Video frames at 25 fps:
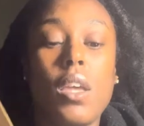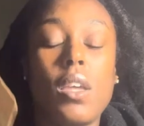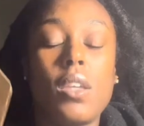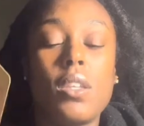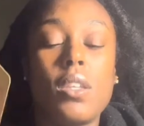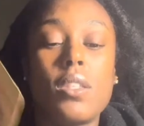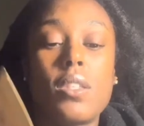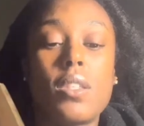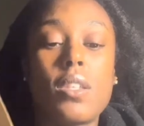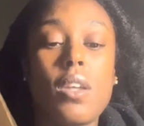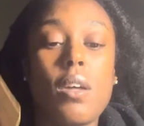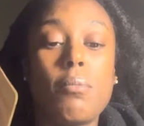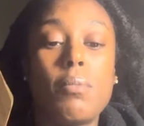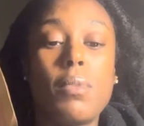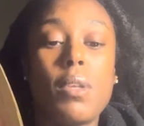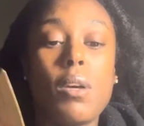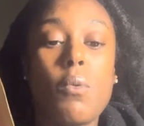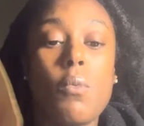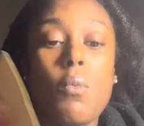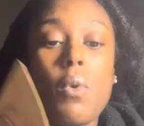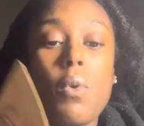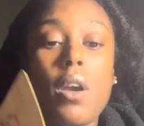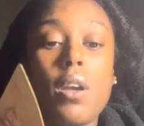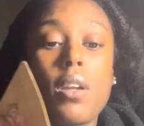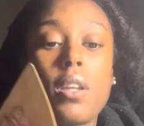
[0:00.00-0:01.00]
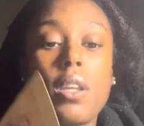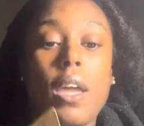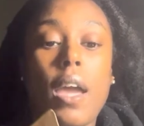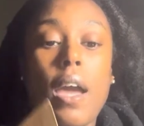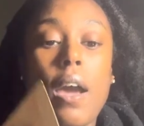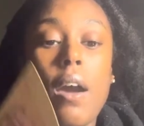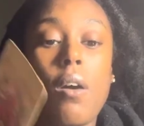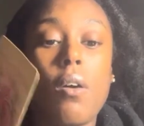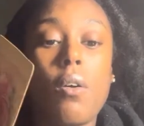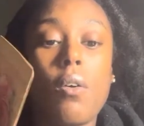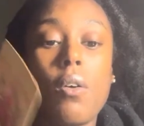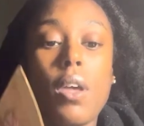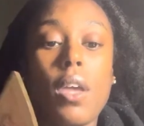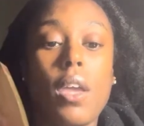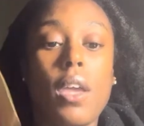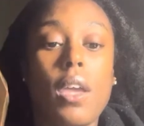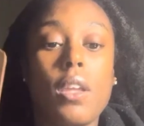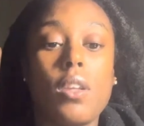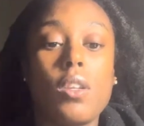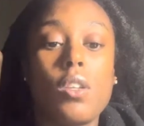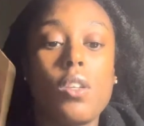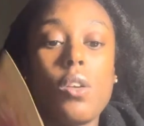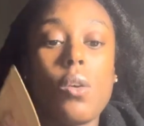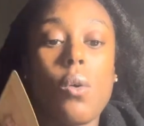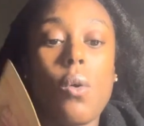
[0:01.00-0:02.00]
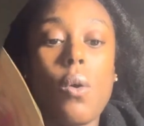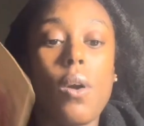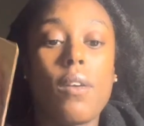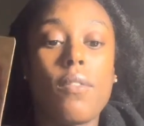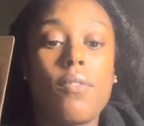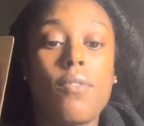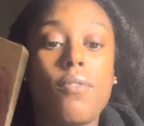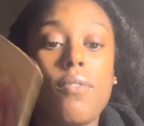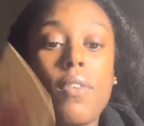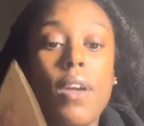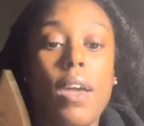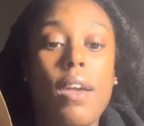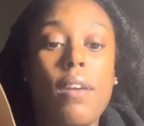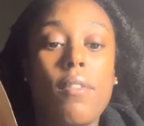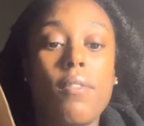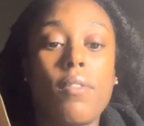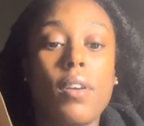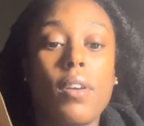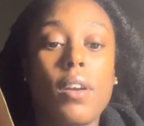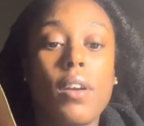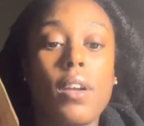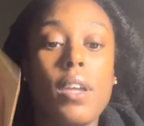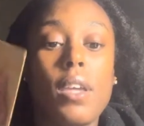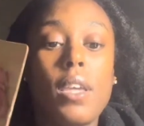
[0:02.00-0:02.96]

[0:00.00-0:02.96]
Something worked out in your favor.